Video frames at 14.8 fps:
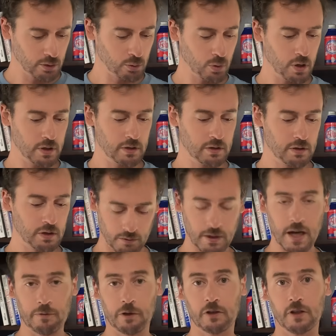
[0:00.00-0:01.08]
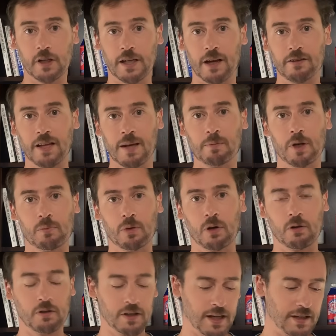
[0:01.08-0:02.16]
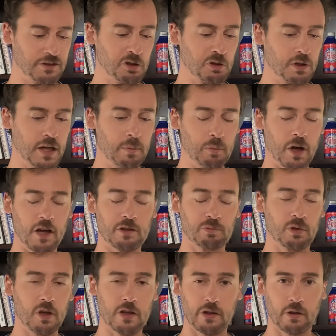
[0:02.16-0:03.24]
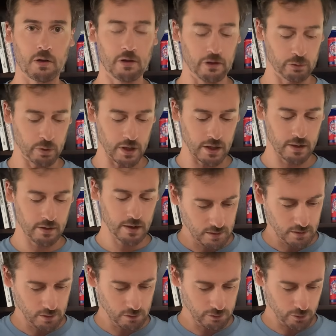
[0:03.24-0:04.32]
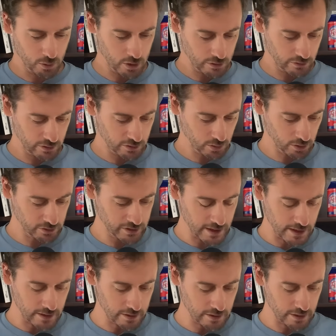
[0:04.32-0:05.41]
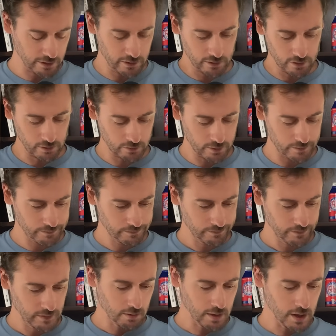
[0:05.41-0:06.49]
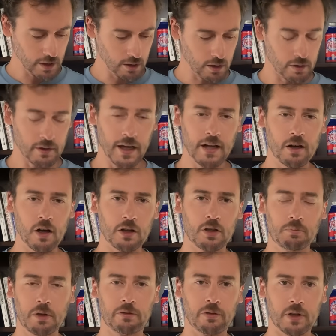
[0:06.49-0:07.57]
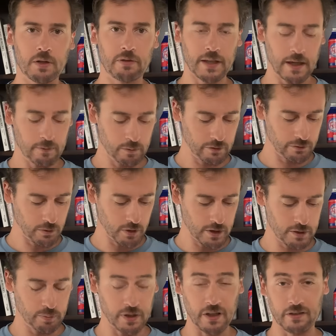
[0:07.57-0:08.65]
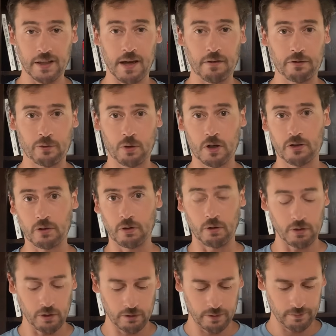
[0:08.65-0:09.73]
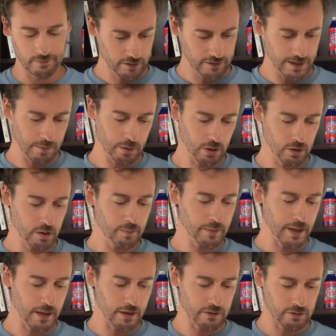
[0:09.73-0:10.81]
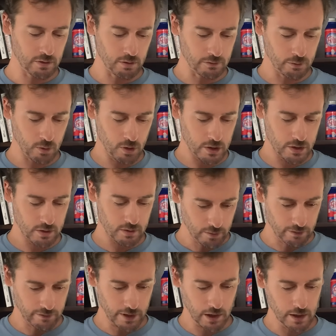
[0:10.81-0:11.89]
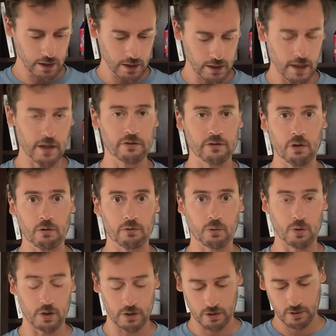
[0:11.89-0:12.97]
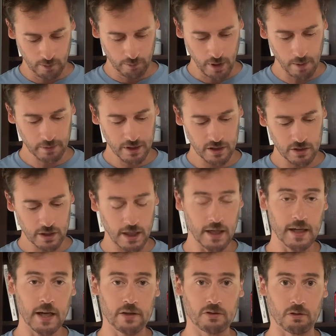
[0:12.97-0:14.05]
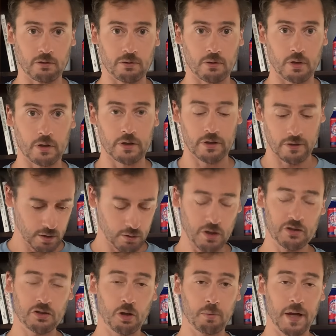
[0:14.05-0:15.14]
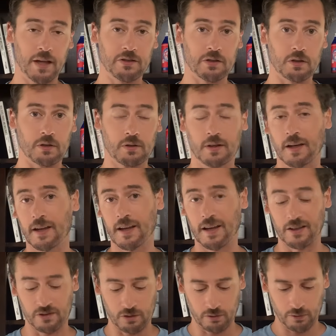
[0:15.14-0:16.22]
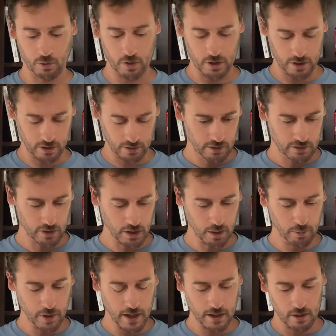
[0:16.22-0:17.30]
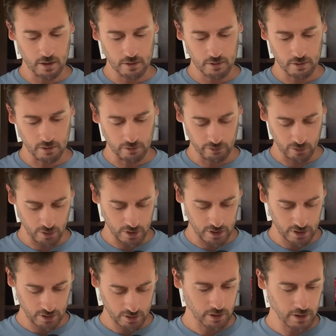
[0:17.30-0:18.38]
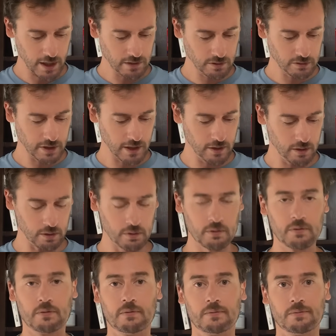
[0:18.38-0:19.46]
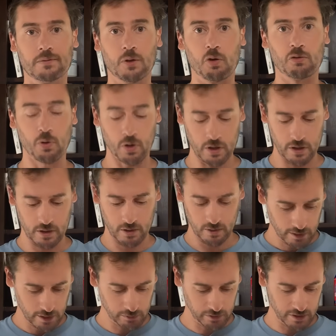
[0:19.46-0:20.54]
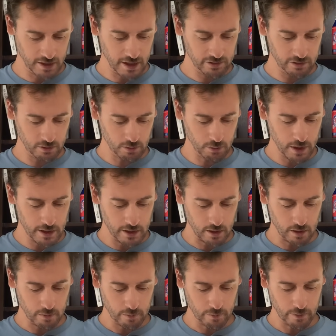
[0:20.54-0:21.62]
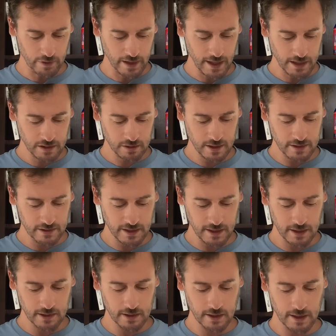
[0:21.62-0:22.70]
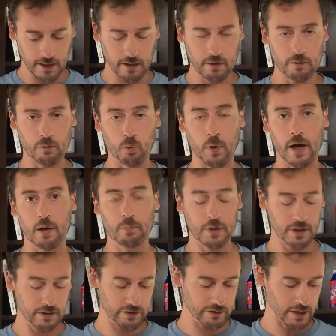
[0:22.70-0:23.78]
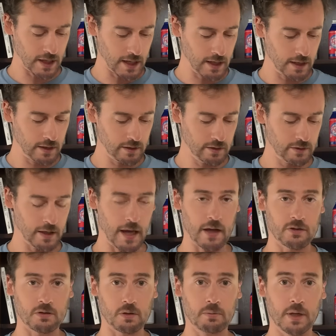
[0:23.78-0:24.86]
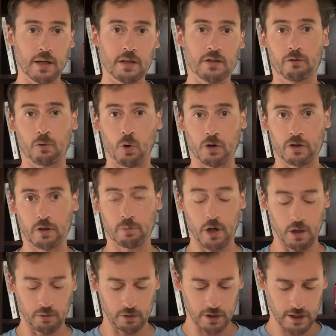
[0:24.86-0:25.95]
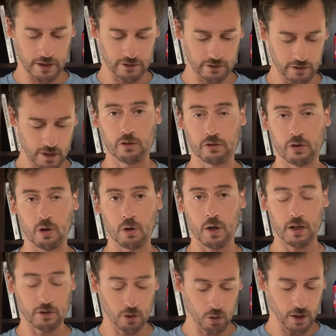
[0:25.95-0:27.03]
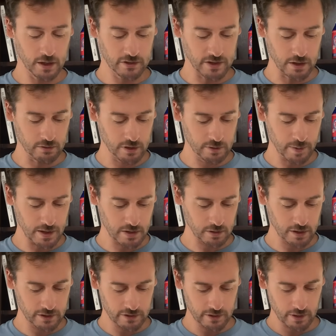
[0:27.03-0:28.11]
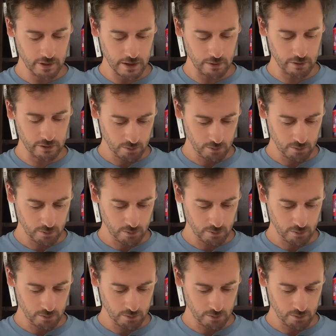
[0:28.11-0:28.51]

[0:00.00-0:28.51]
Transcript: Warden, great for clearing out Nightmare mode, not so great in Boss Brawl as I learned this week. No Forge for the Scroll Sage, she doesn't deserve one. Lionheart could be fun if they gave him a Forge, but he doesn't have a Forge, so don't use him. Steam Golem has no Forge. Bavarian has no Forge. Pumpkin Shade has no Forge. Crystal Mancer has no Forge. Circuit Breaker, no Forge. Glacial Sentinel, no Forge. This was a nice little run here. They actually didn't give Werebeast and Astral Mage Forges upon release. So ignoring Sentry Specialist, there was